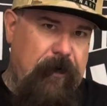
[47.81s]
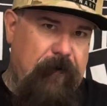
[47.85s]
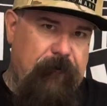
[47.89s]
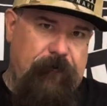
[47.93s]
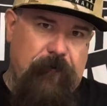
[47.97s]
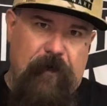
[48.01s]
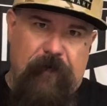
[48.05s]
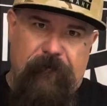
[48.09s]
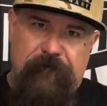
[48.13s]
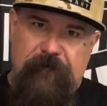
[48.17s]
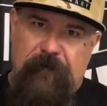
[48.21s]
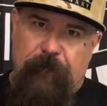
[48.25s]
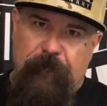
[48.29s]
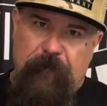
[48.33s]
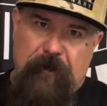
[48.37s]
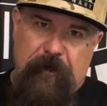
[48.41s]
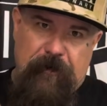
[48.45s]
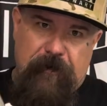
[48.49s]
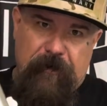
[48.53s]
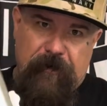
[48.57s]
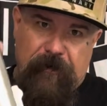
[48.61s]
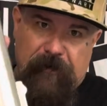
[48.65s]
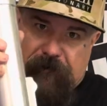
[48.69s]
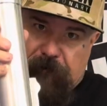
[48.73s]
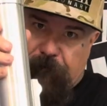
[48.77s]
If you have something
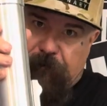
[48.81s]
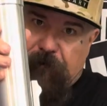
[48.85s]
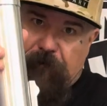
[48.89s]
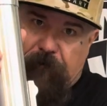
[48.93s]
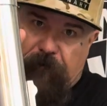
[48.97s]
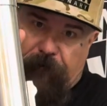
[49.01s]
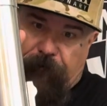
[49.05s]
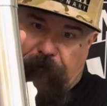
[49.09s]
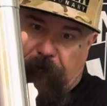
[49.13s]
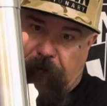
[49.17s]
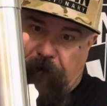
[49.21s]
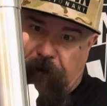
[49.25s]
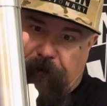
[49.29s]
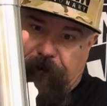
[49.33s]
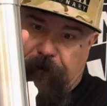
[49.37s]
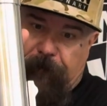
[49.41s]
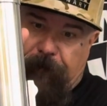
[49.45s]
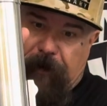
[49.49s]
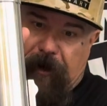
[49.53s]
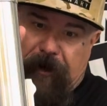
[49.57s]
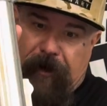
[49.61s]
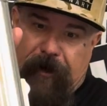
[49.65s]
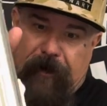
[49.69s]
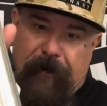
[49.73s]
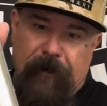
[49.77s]
this beautiful on your
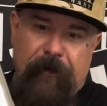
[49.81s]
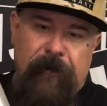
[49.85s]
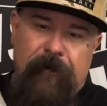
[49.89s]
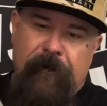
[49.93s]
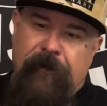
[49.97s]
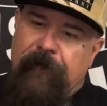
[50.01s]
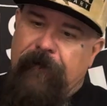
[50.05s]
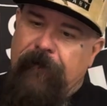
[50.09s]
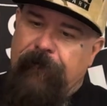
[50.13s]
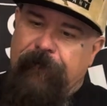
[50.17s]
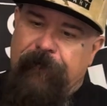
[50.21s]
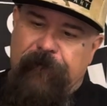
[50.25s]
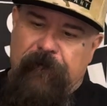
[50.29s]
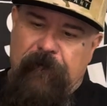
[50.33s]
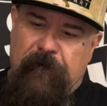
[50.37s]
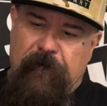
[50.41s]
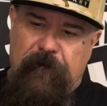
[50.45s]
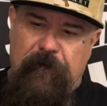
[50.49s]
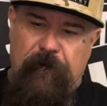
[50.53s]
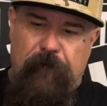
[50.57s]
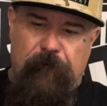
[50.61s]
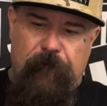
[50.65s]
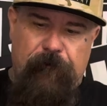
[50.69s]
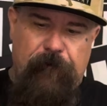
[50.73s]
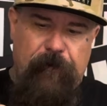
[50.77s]
bike,
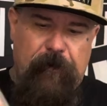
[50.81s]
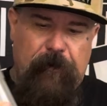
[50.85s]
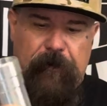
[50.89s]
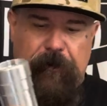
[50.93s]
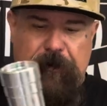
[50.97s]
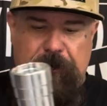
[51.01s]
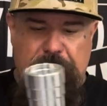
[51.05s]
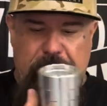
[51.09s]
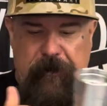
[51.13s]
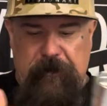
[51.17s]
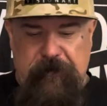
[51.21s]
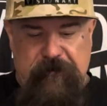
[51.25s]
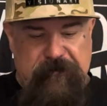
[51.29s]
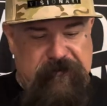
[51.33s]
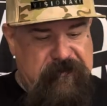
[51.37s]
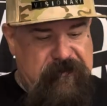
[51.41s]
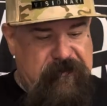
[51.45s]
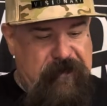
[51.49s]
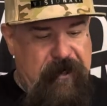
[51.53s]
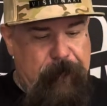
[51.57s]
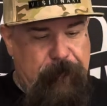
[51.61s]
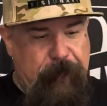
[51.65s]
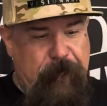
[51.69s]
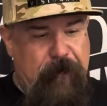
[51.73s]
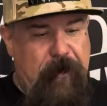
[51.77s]
you really need to
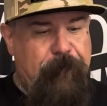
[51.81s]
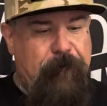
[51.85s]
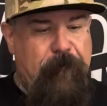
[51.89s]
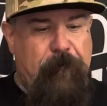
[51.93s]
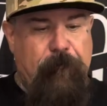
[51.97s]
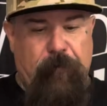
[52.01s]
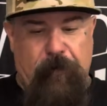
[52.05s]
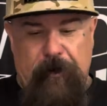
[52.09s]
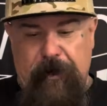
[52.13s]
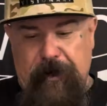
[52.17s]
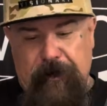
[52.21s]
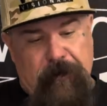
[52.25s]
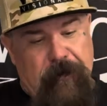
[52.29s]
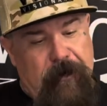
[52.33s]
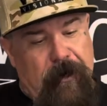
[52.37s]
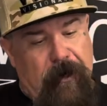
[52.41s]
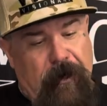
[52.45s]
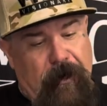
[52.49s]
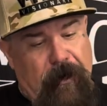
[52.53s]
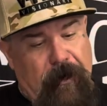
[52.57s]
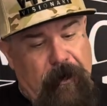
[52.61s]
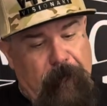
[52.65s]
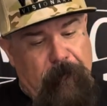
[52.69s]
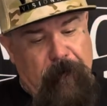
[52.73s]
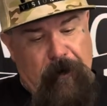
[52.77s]
step up your brake
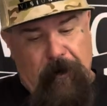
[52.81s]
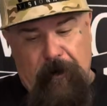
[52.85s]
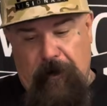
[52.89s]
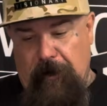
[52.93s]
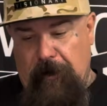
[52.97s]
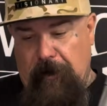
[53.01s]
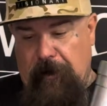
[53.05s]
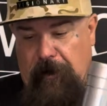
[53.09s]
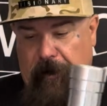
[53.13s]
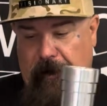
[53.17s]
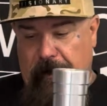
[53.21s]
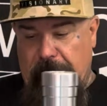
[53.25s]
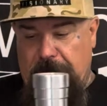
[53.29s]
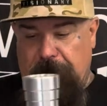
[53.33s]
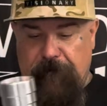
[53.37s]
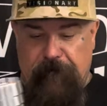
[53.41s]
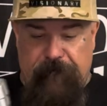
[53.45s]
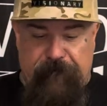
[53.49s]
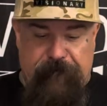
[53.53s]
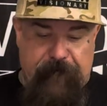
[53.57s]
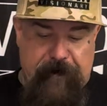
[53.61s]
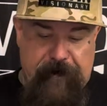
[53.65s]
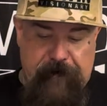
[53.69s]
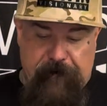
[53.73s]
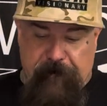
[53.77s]
game and your
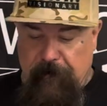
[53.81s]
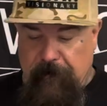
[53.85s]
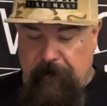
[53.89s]
fender